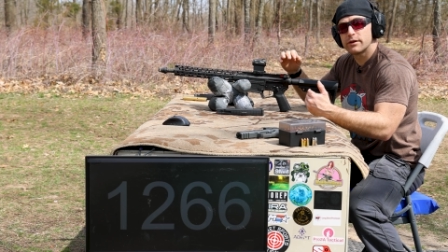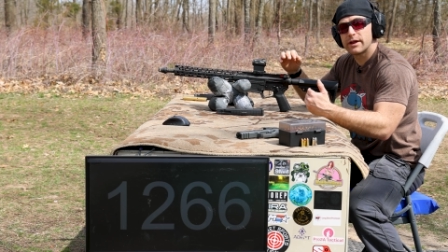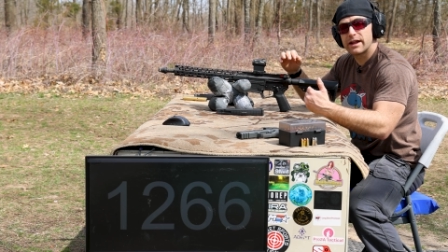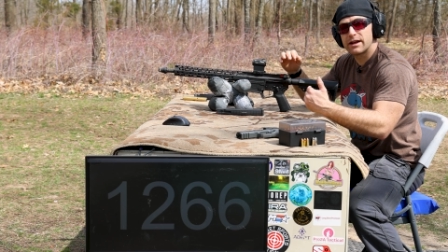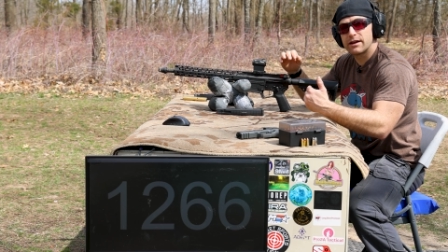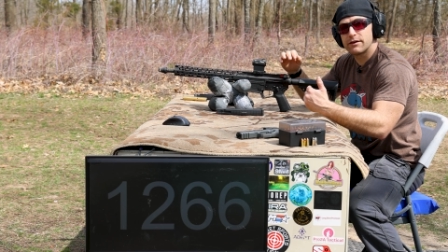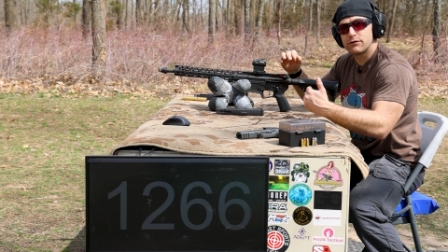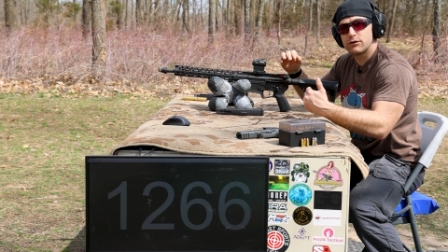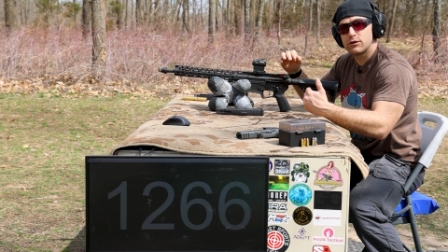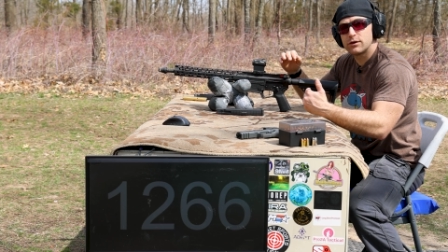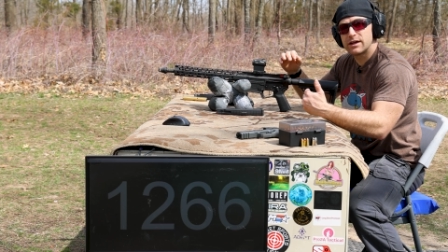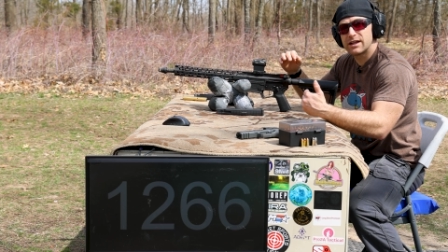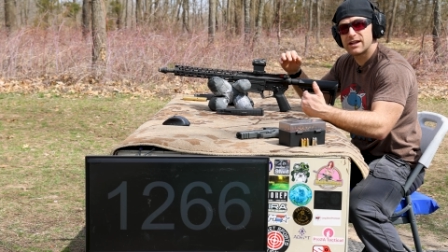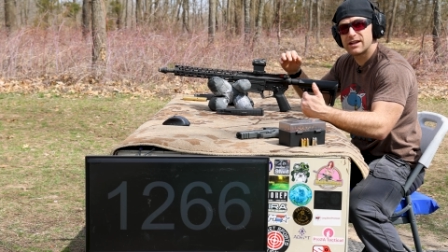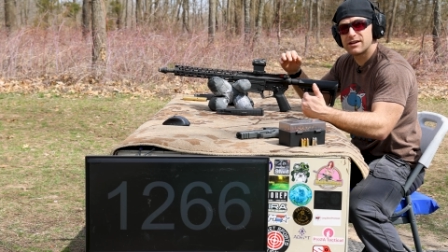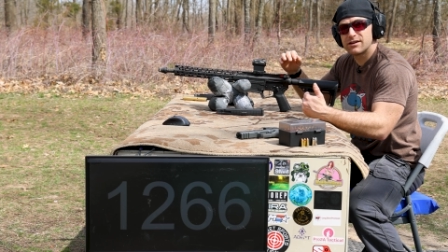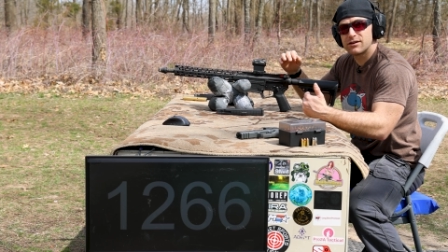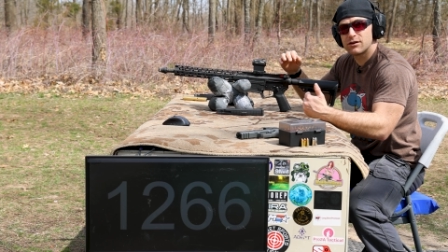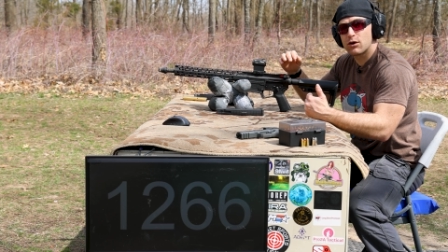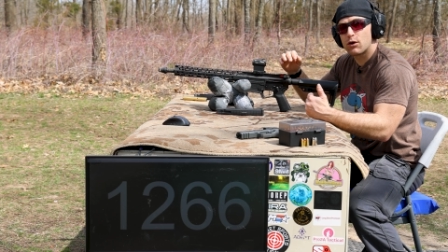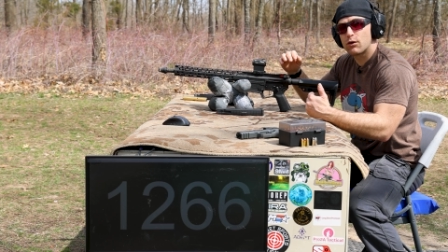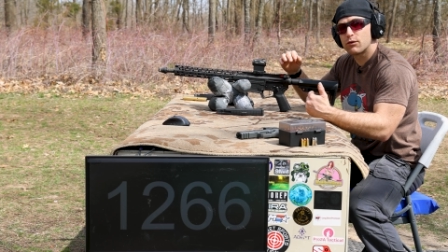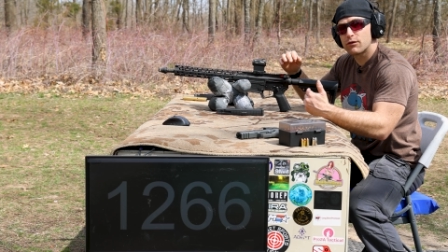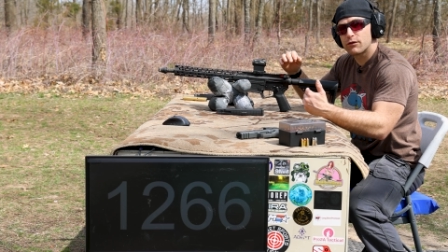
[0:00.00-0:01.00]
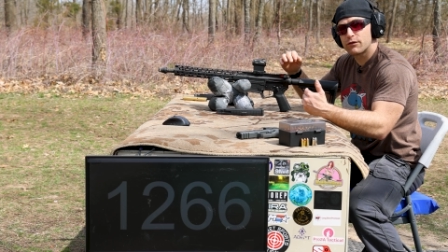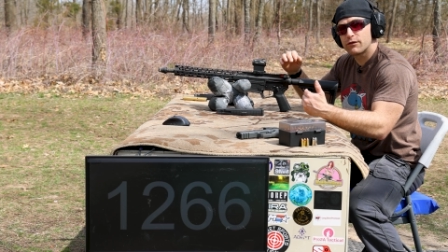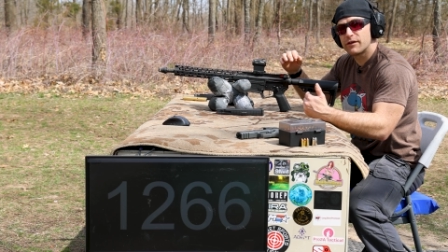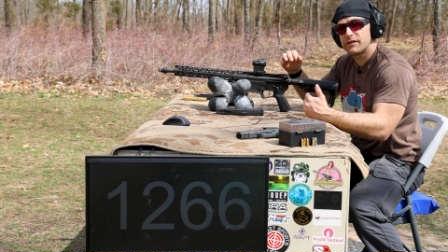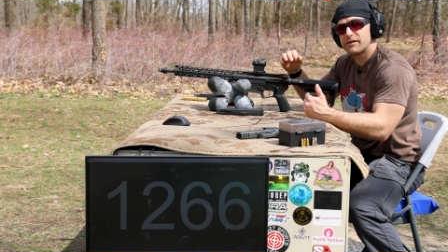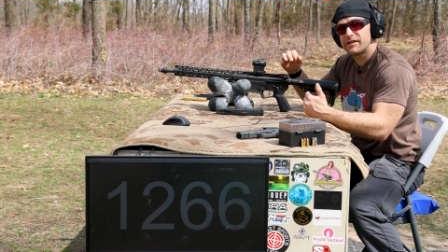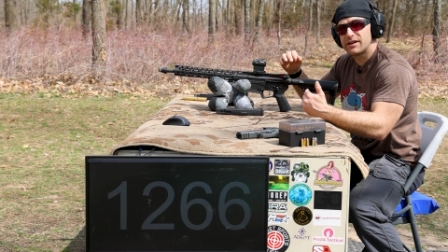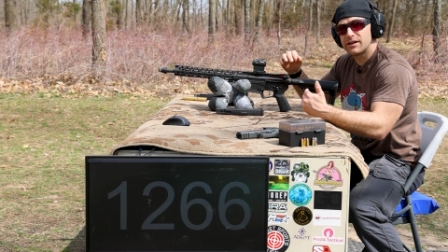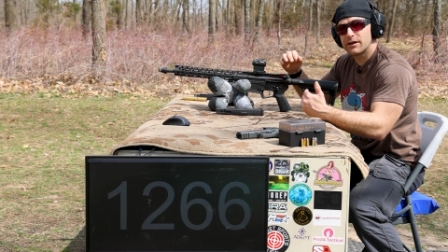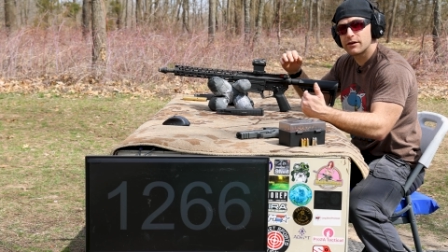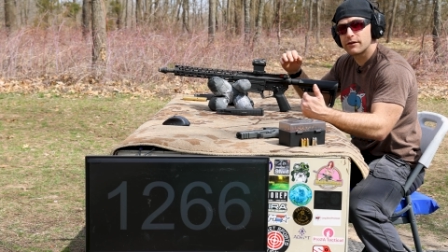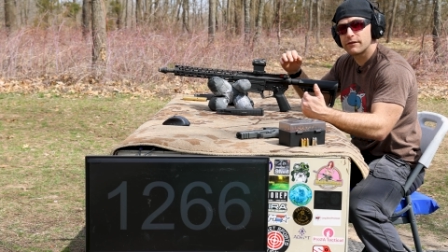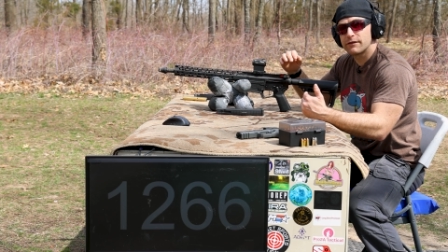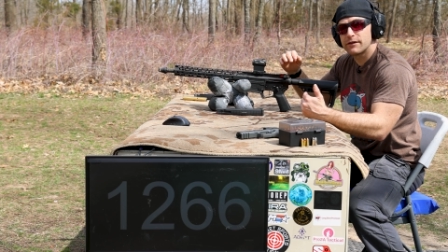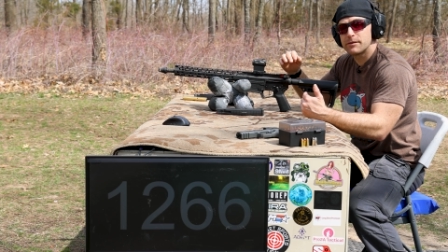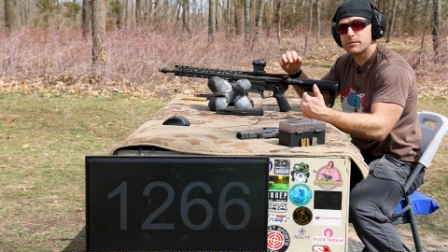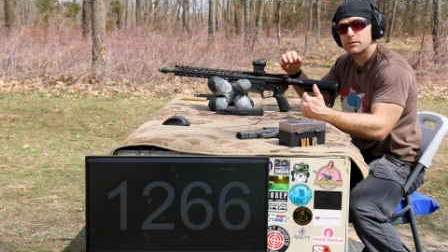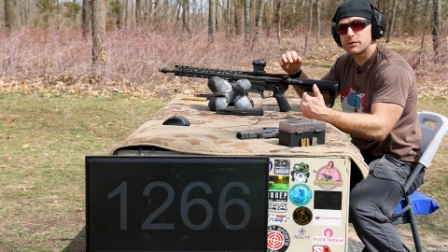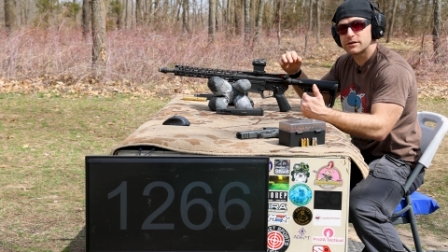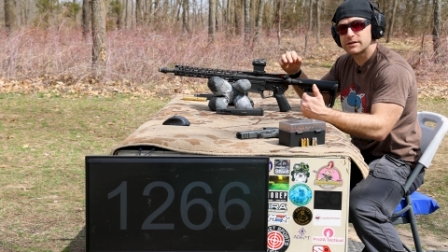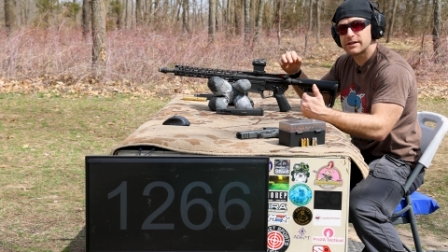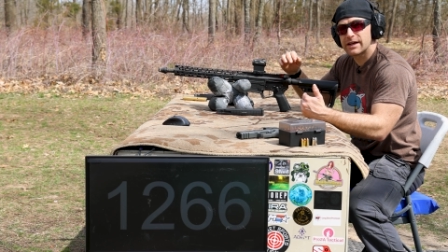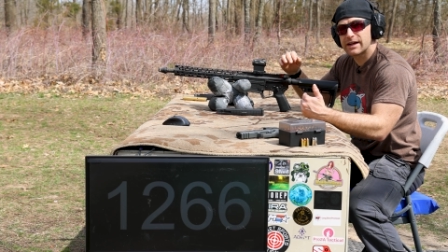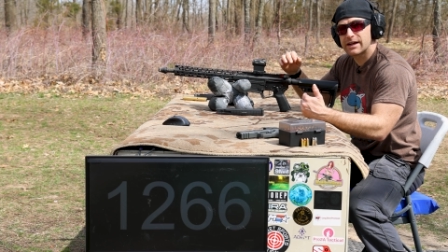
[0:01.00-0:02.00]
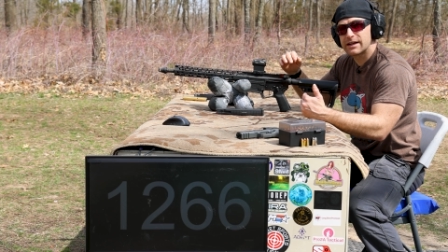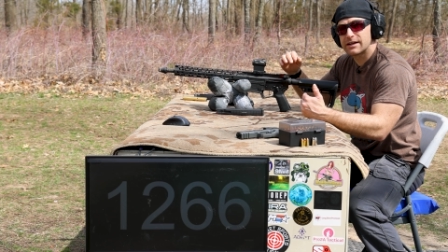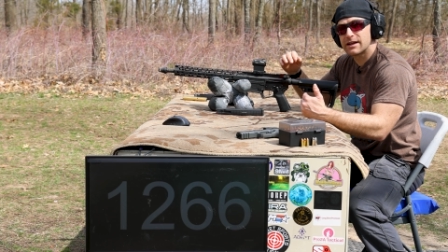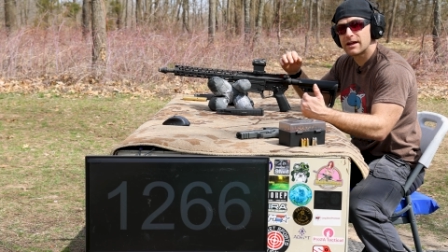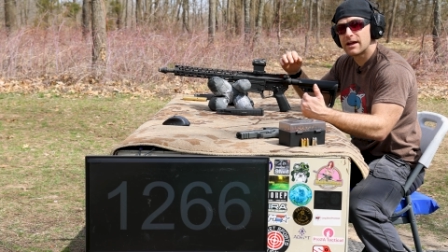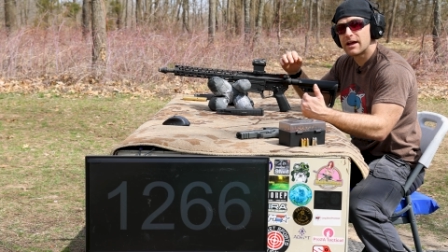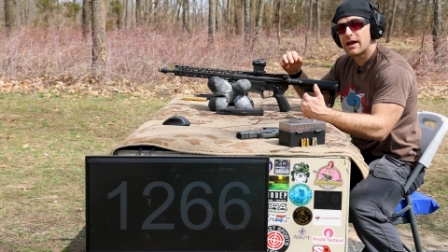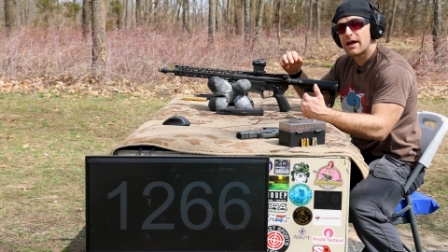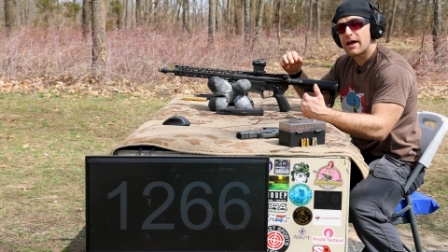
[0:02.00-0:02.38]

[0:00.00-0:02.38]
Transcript: that if you get into over fifteen hundred feet per second,